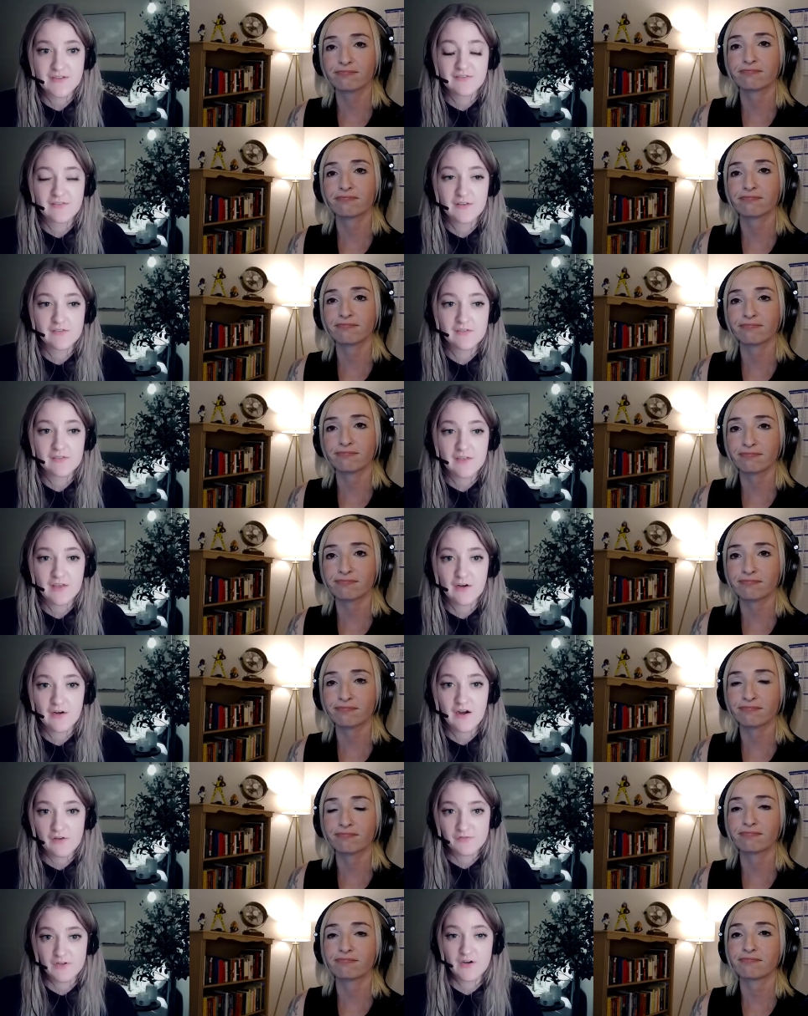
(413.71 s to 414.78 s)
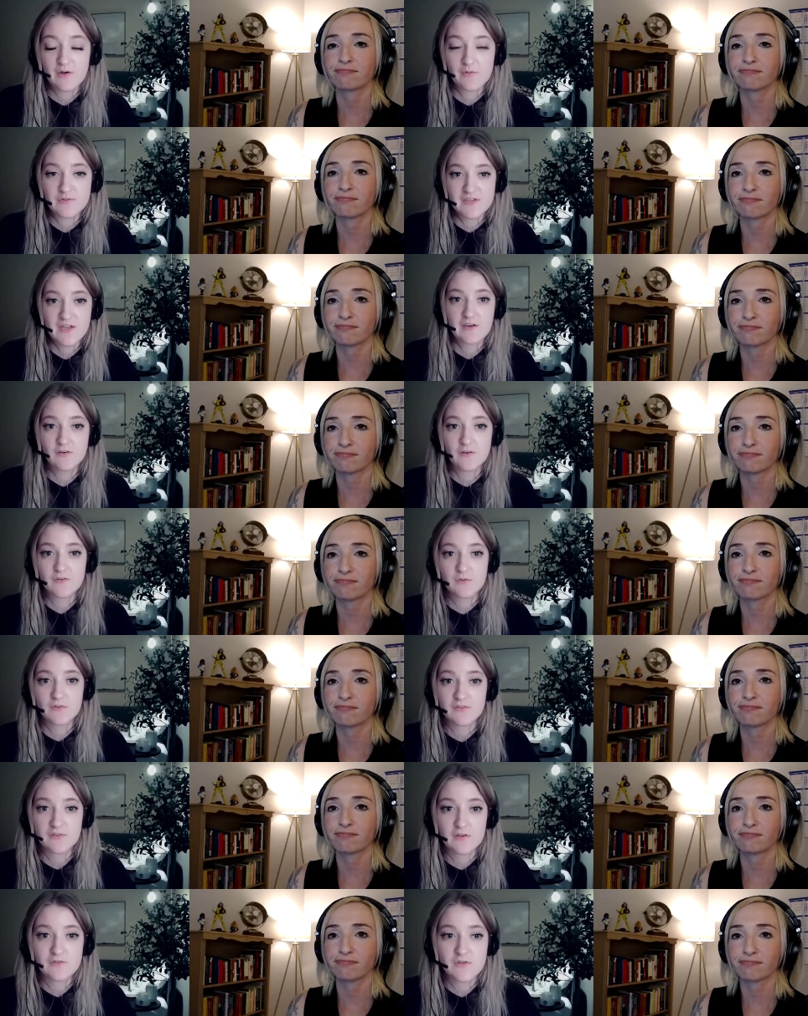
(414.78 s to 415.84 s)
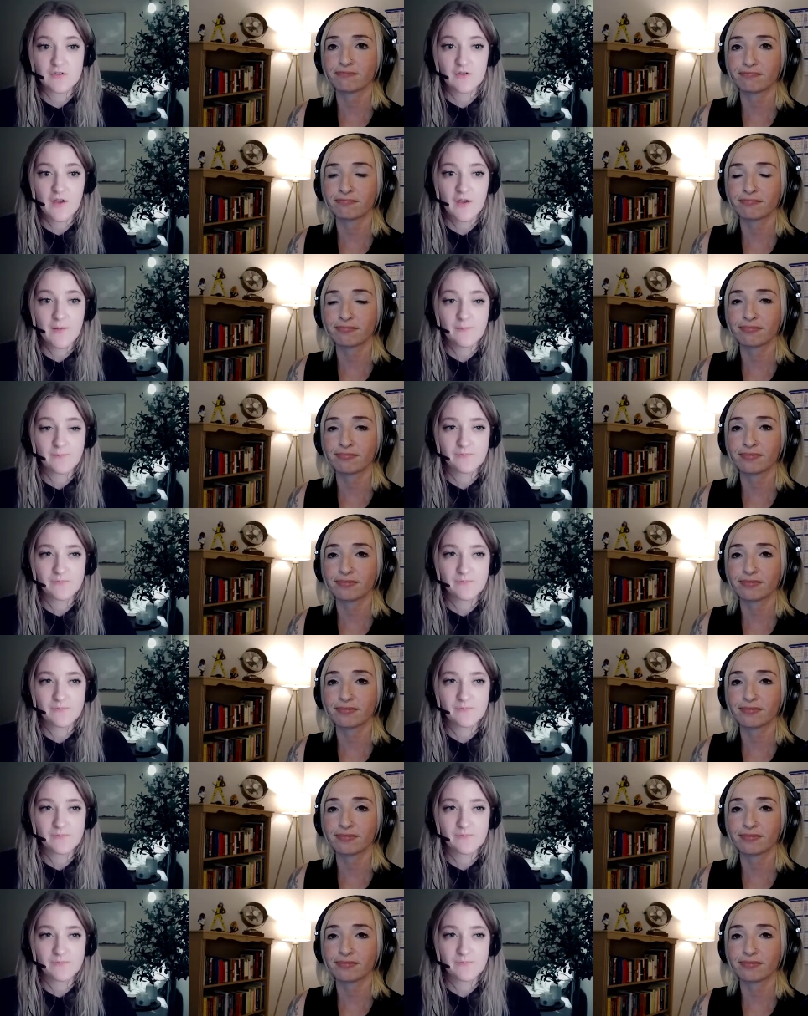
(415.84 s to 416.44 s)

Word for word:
Speaker 1: And then later after I was diagnosed with C I R S, um,